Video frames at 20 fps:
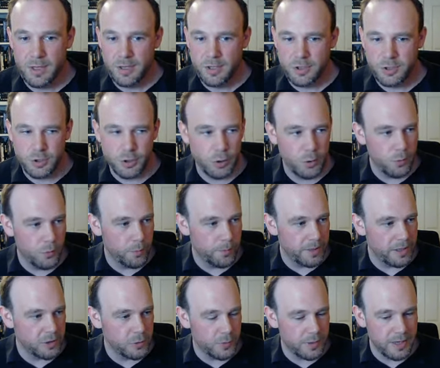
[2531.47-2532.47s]
Two
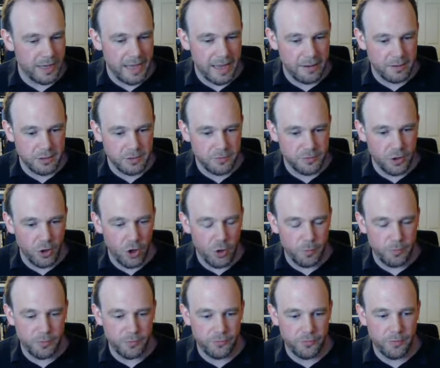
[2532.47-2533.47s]
means we encounter an
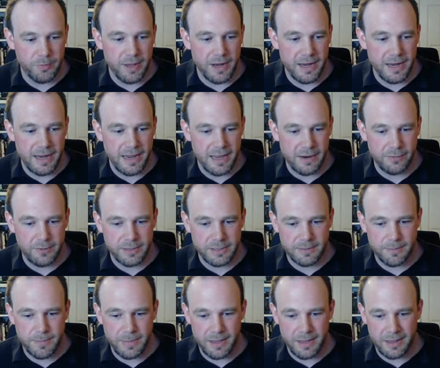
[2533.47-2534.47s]
omen from the nearest
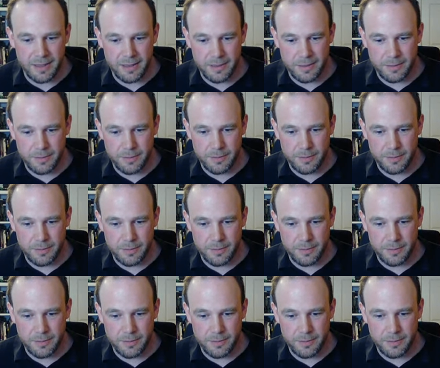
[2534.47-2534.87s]
myth.